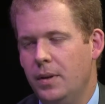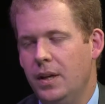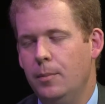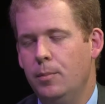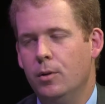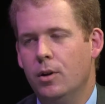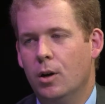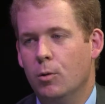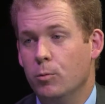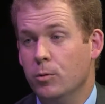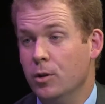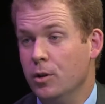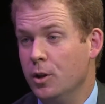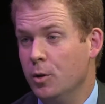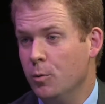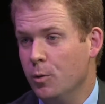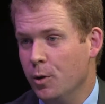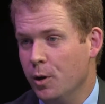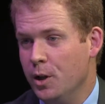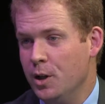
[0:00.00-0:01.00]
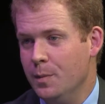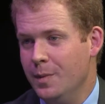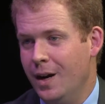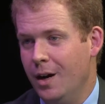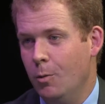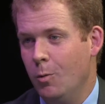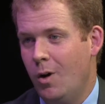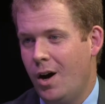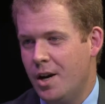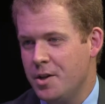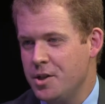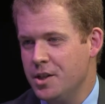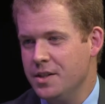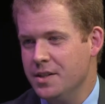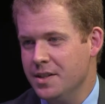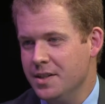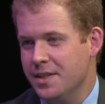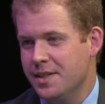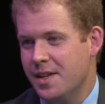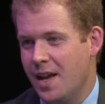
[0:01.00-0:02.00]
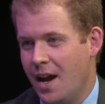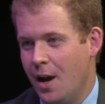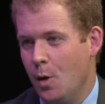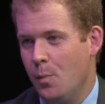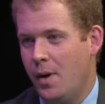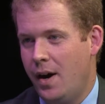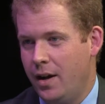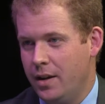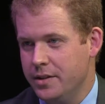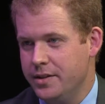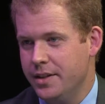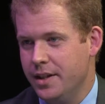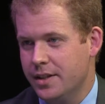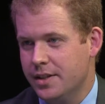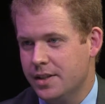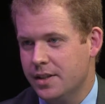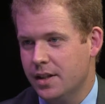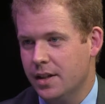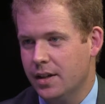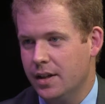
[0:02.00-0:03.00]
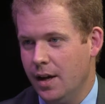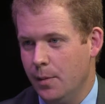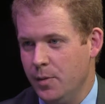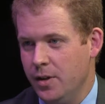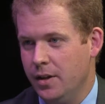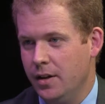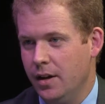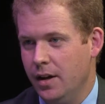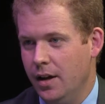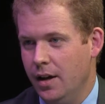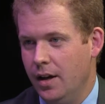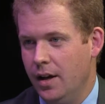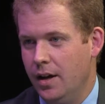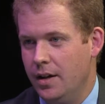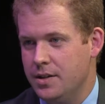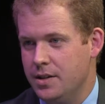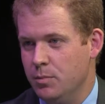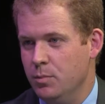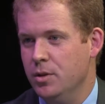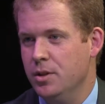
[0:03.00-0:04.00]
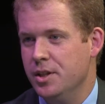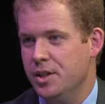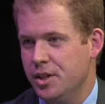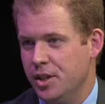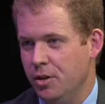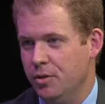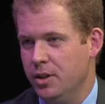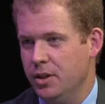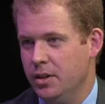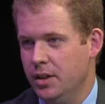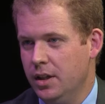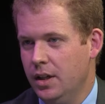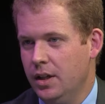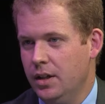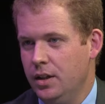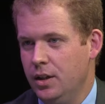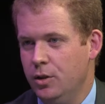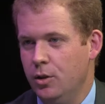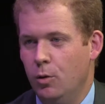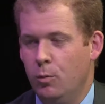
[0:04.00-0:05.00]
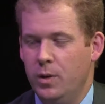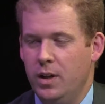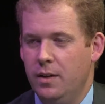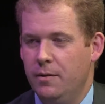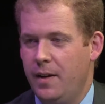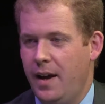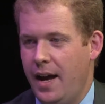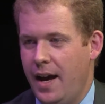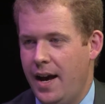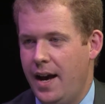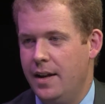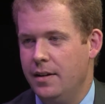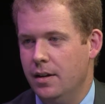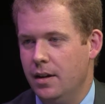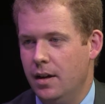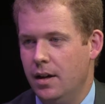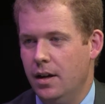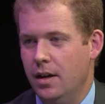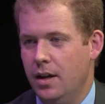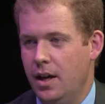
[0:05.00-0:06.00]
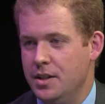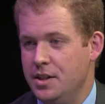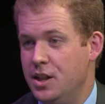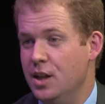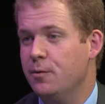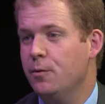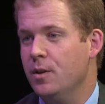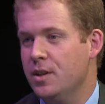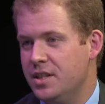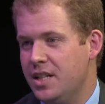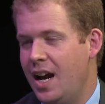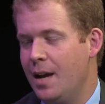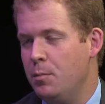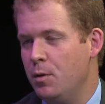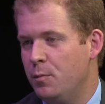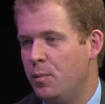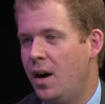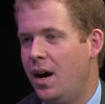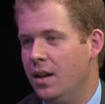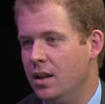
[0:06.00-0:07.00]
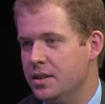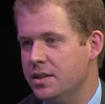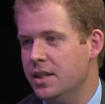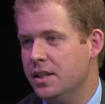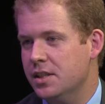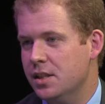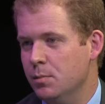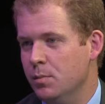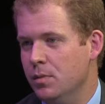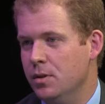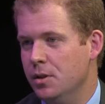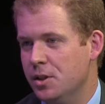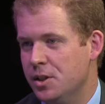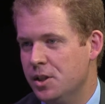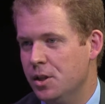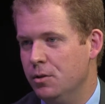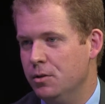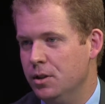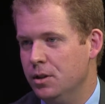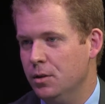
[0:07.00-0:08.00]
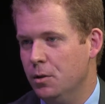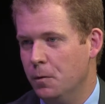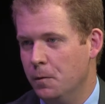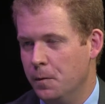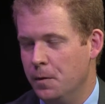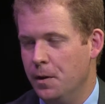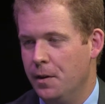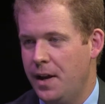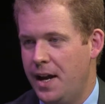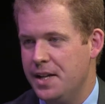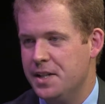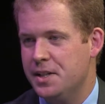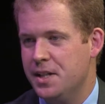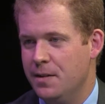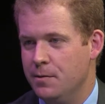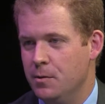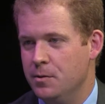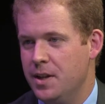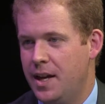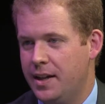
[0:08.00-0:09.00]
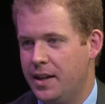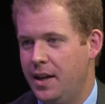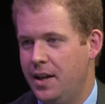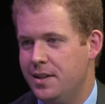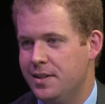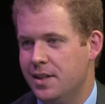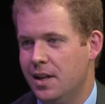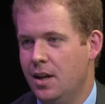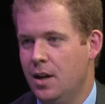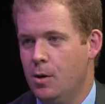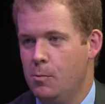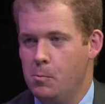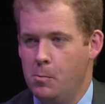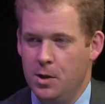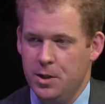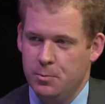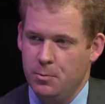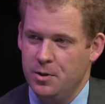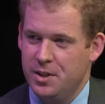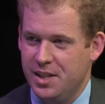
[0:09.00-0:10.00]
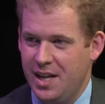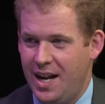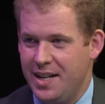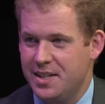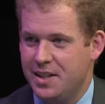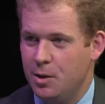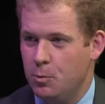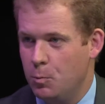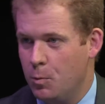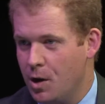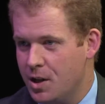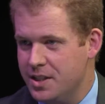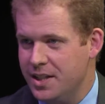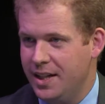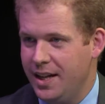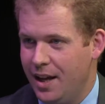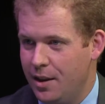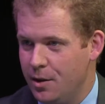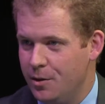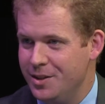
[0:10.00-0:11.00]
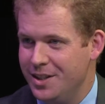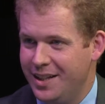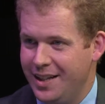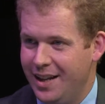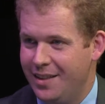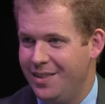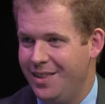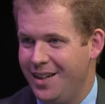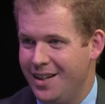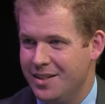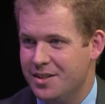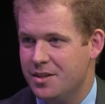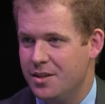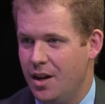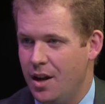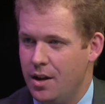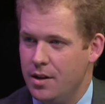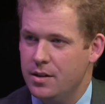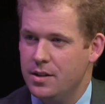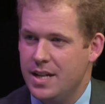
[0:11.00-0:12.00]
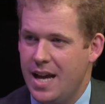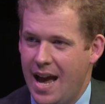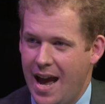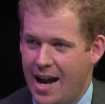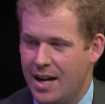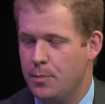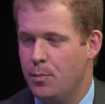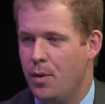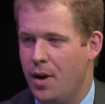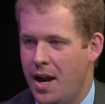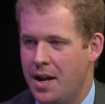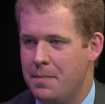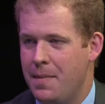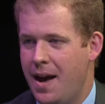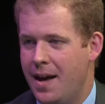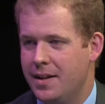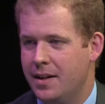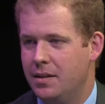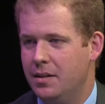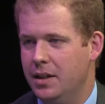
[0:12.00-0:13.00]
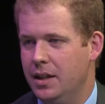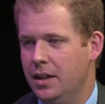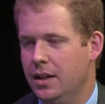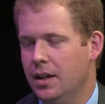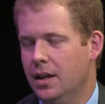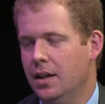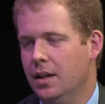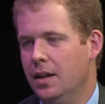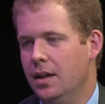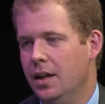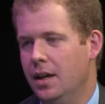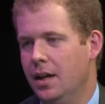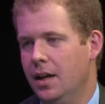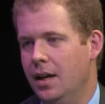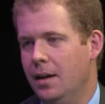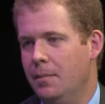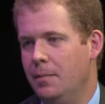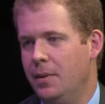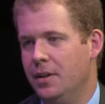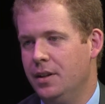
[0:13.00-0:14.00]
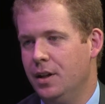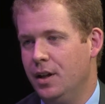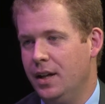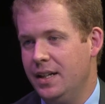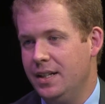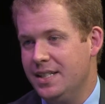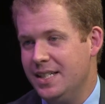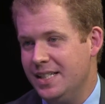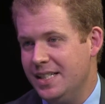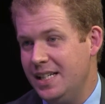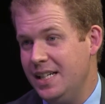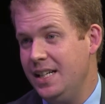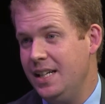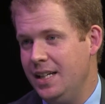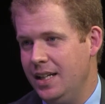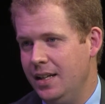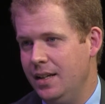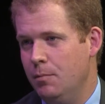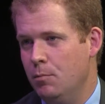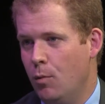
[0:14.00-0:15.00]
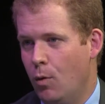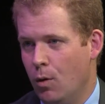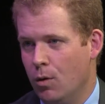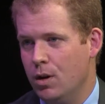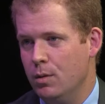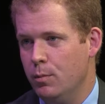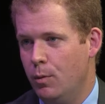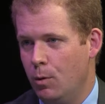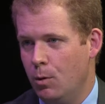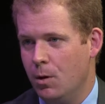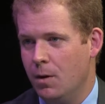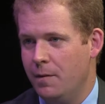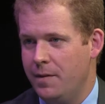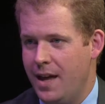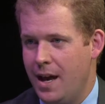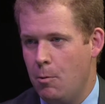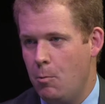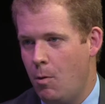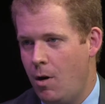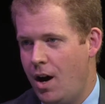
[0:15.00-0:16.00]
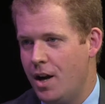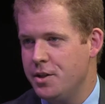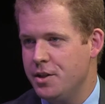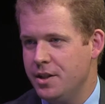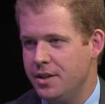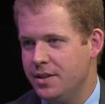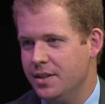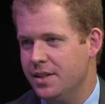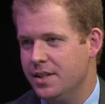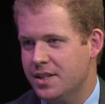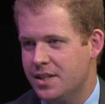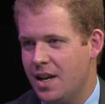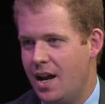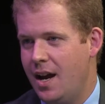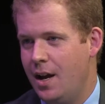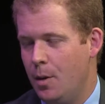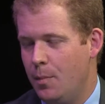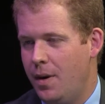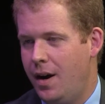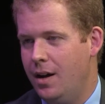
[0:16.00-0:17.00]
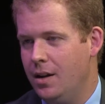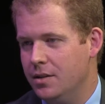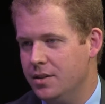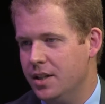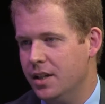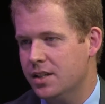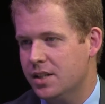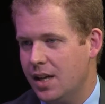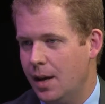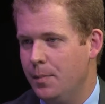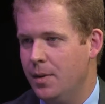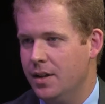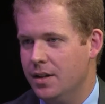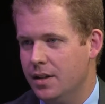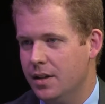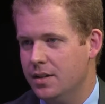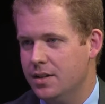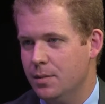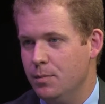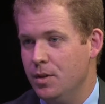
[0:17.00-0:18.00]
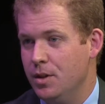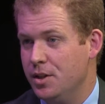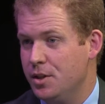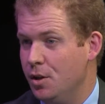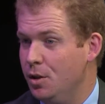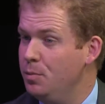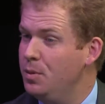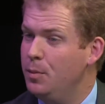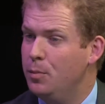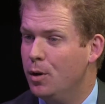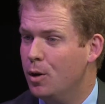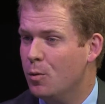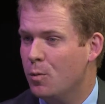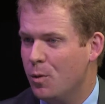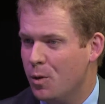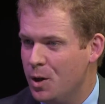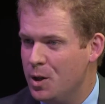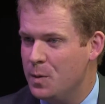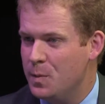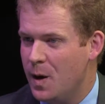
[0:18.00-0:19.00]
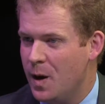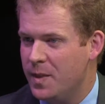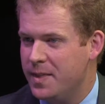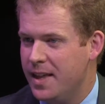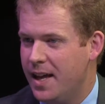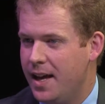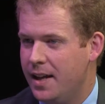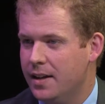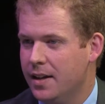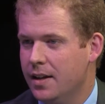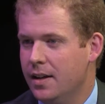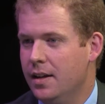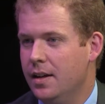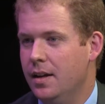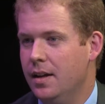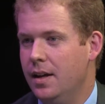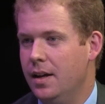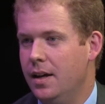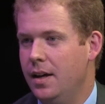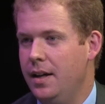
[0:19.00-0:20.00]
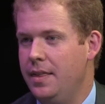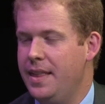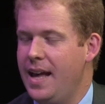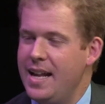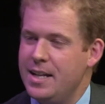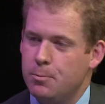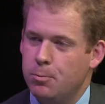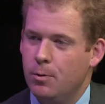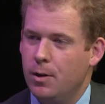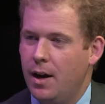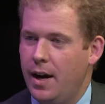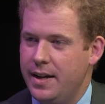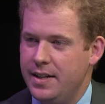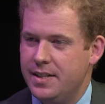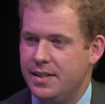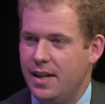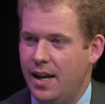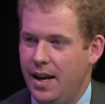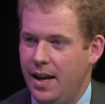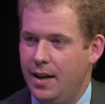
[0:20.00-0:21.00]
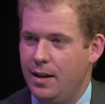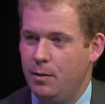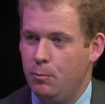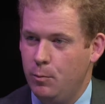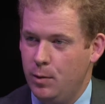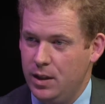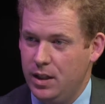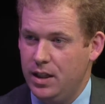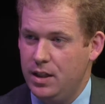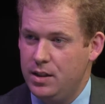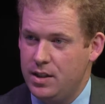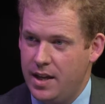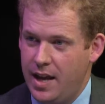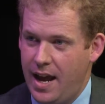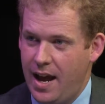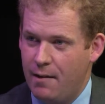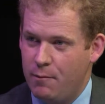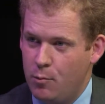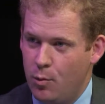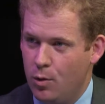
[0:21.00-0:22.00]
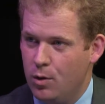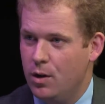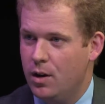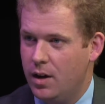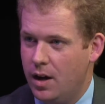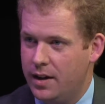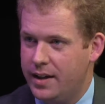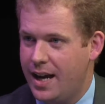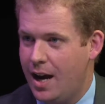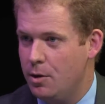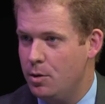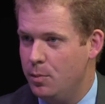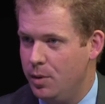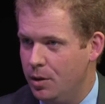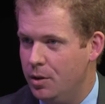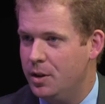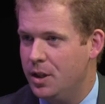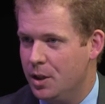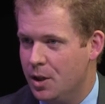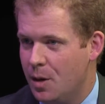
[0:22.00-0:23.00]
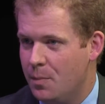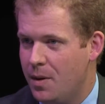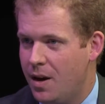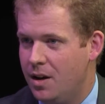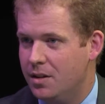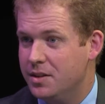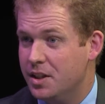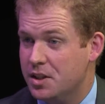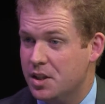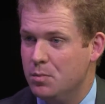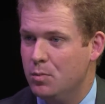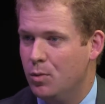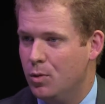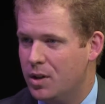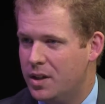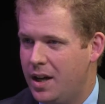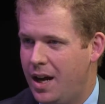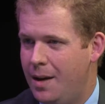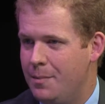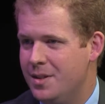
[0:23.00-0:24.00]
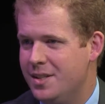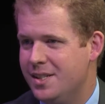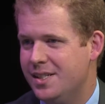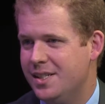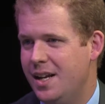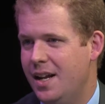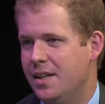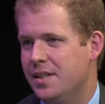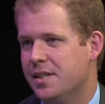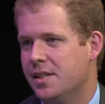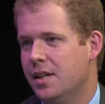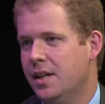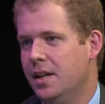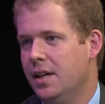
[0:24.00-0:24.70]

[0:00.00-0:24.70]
People are really worried about Washington-style politics coming to Minnesota. You know, we have had a different type of politics in Minnesota over the last several decades, ones where sides can work together to get things done, to act pragmatically. But they see more and more of that Washington-style politics coming to Minnesota, and people are worried about that. And that's where I say we need to have more accountability in our politics and more common sense.